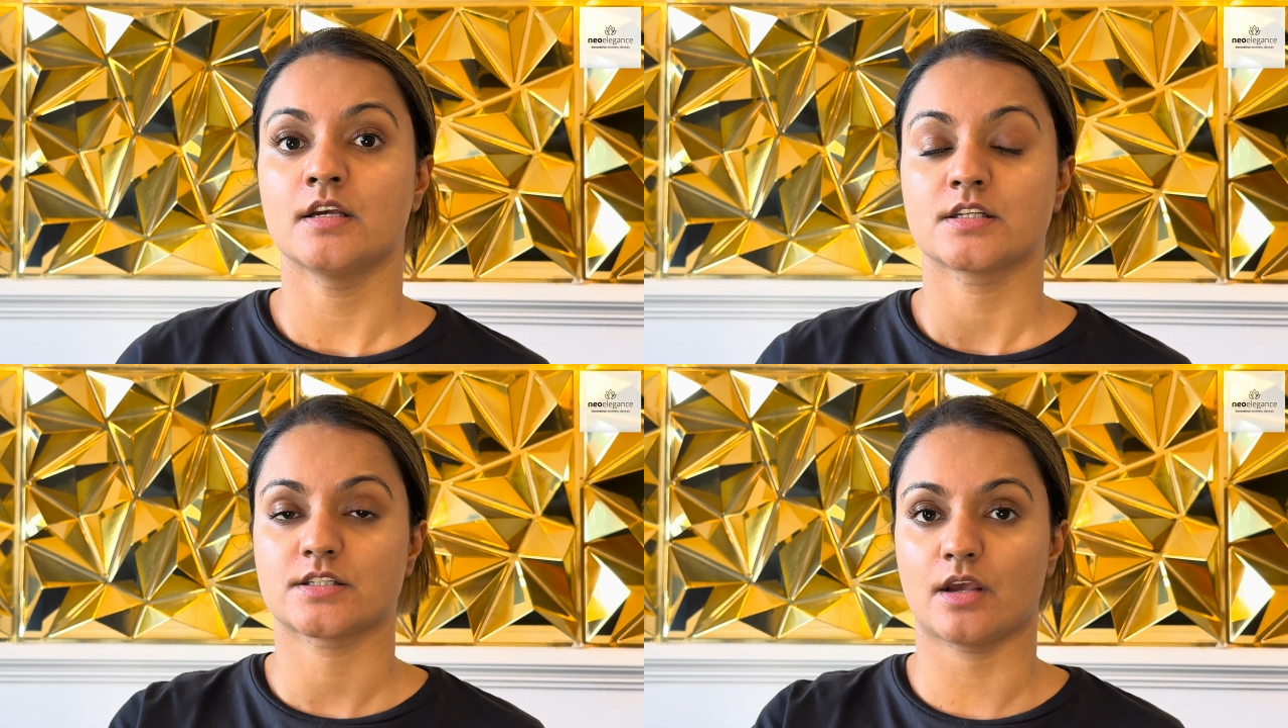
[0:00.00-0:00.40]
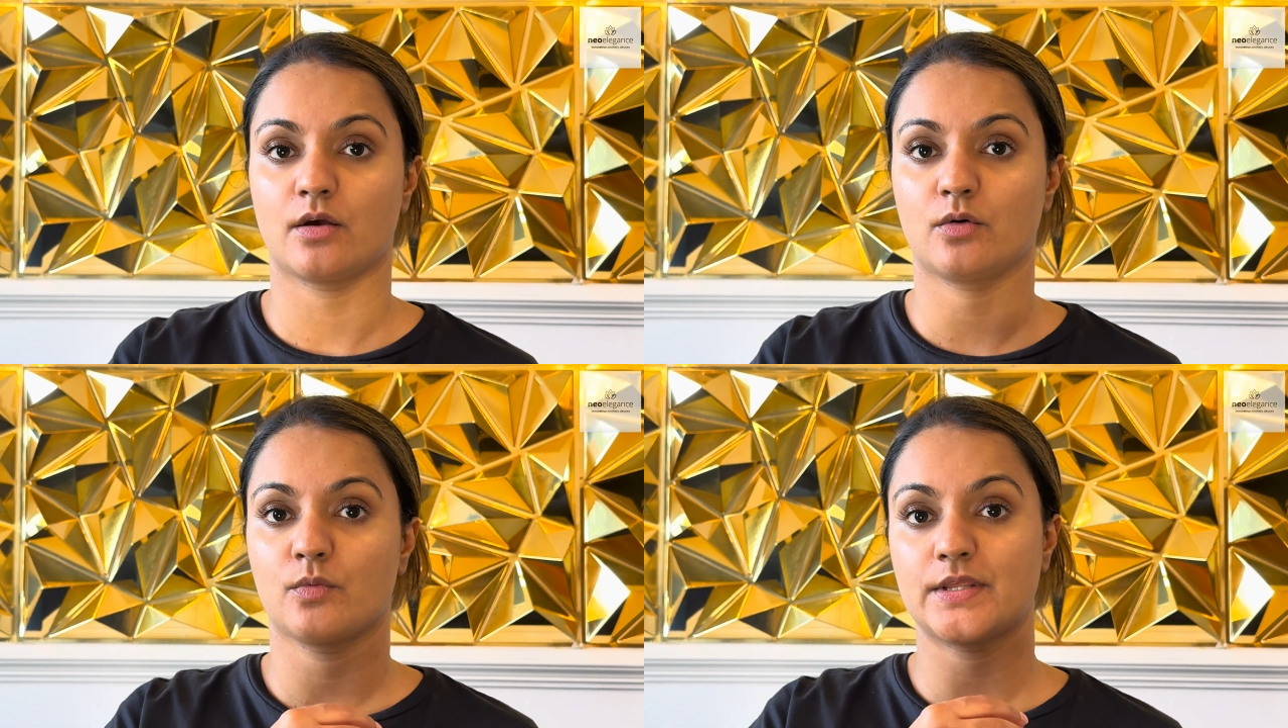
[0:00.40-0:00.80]

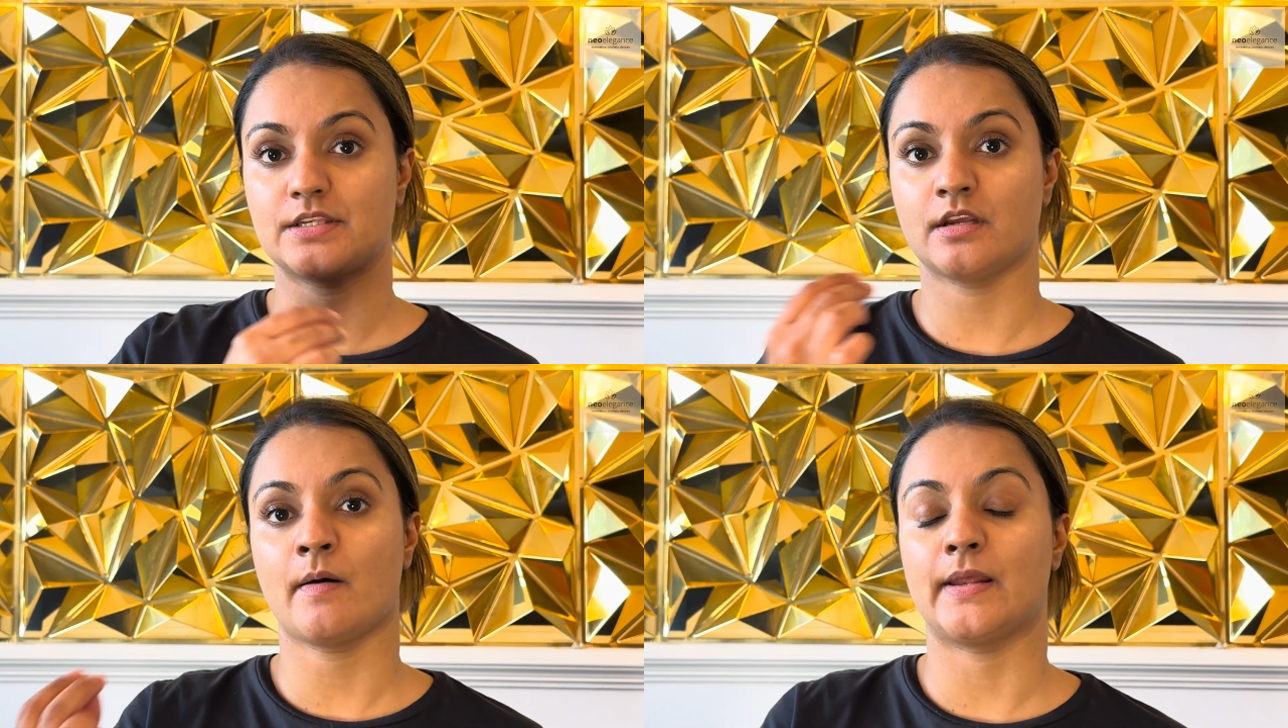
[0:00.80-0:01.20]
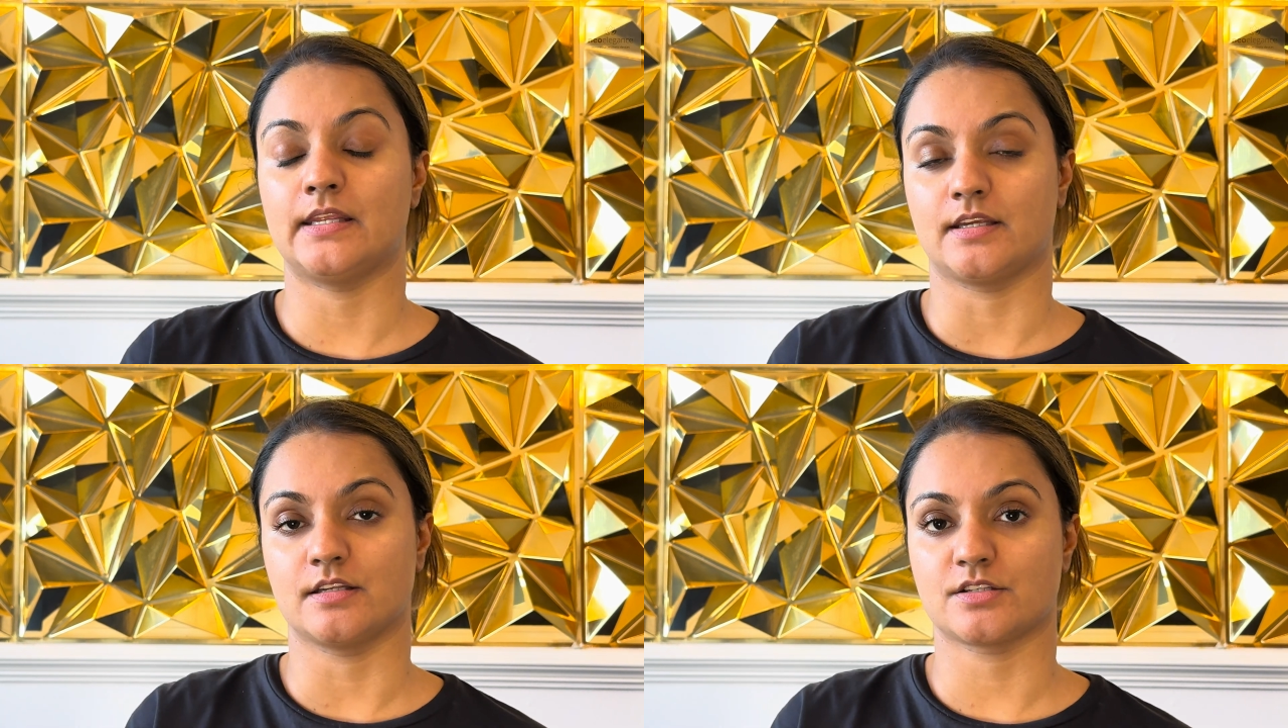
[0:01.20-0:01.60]
So with Neo
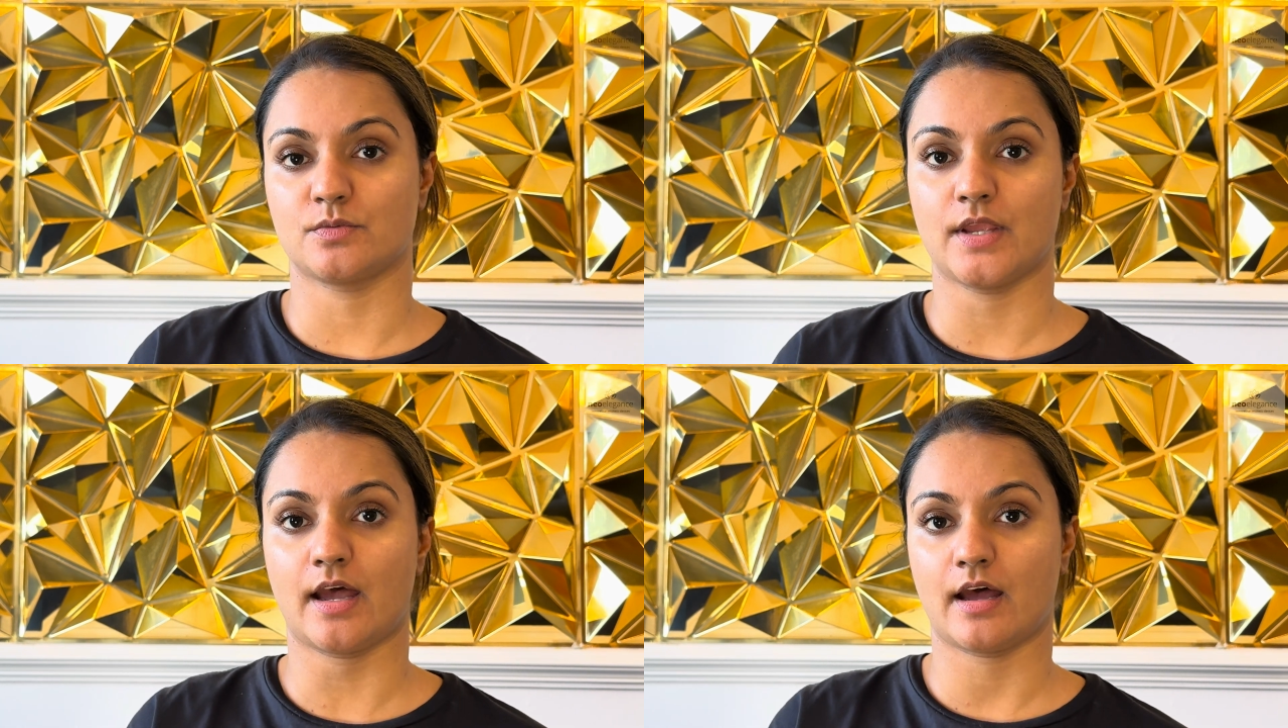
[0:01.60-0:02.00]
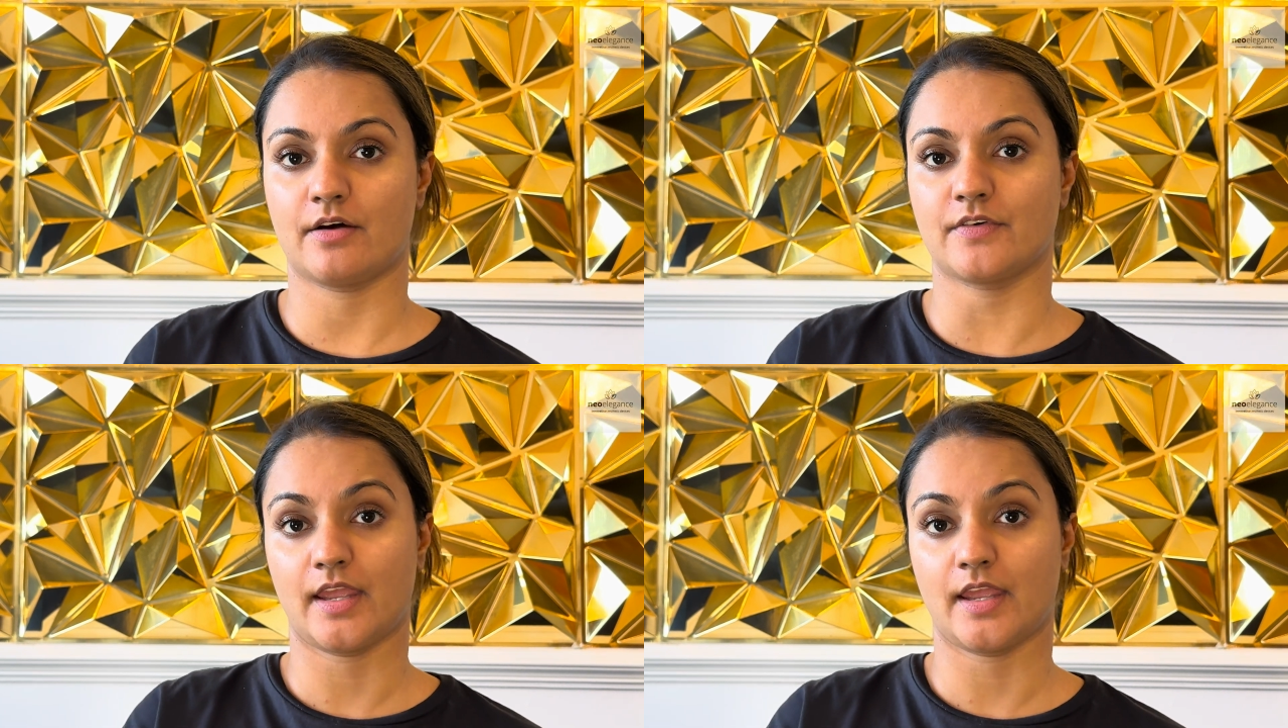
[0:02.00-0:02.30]
Elegance, we have